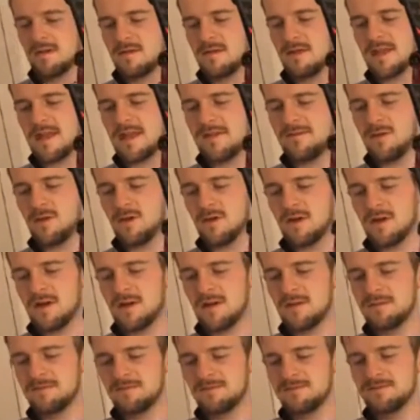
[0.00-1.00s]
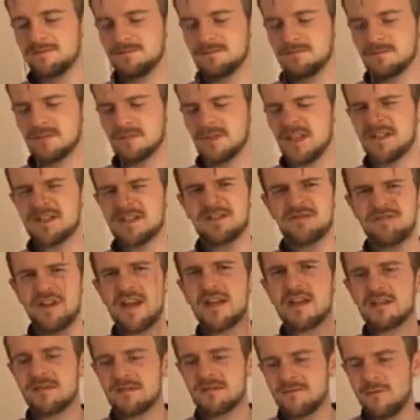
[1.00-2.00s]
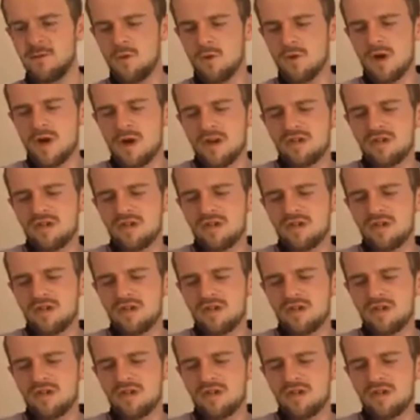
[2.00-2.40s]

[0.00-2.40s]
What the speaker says: They give you a strength for